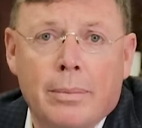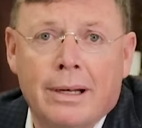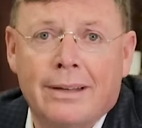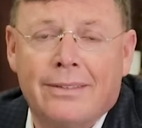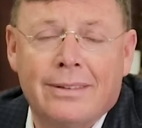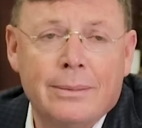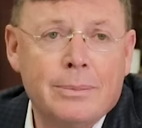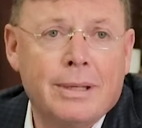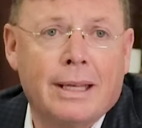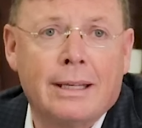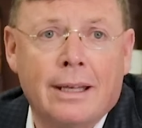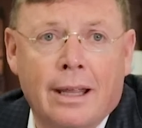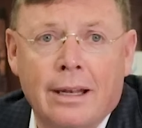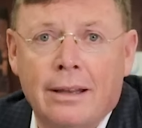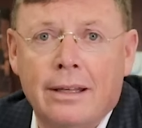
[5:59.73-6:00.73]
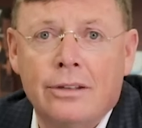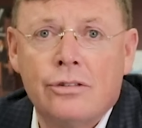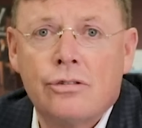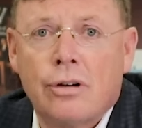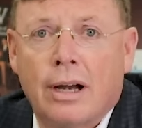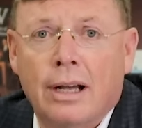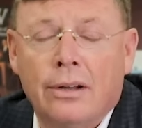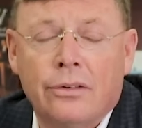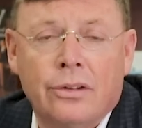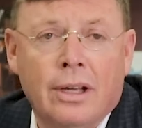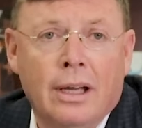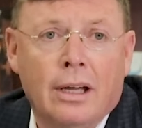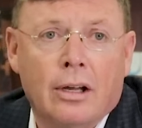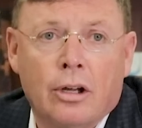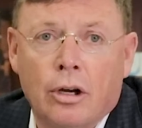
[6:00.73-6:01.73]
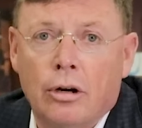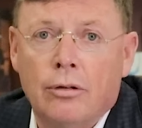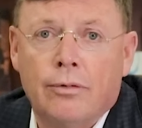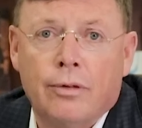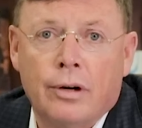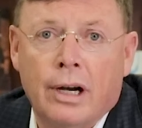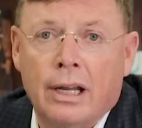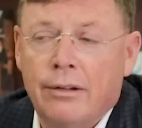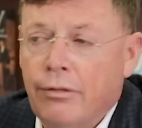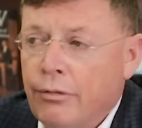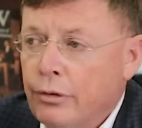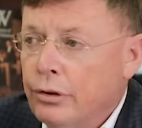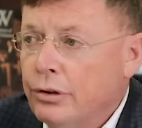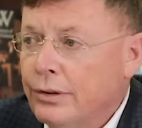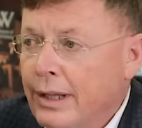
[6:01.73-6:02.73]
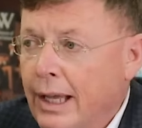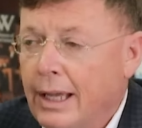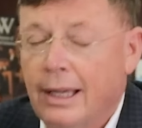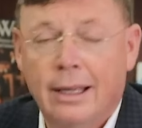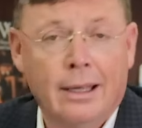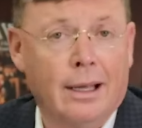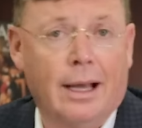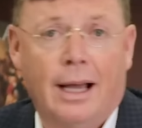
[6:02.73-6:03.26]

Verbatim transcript: but it seems like none of these trials go for a full day.